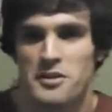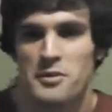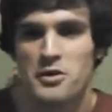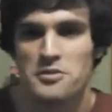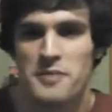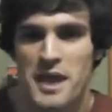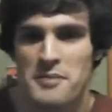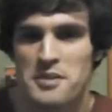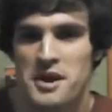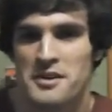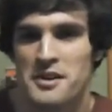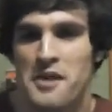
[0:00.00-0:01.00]
him Old Man
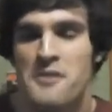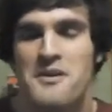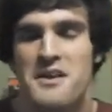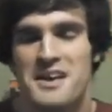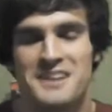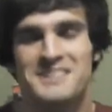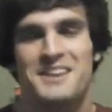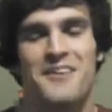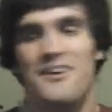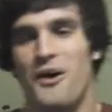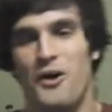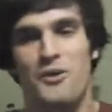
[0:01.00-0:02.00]
Brando.
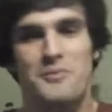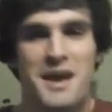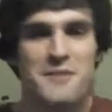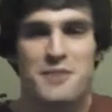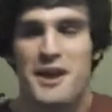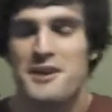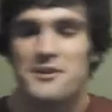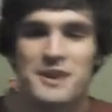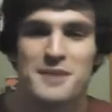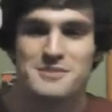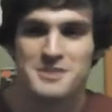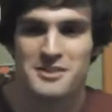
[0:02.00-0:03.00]
So Old Man Brando
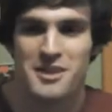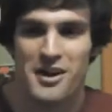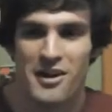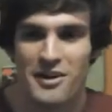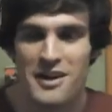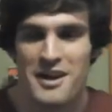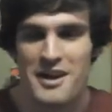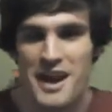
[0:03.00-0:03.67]
comes along,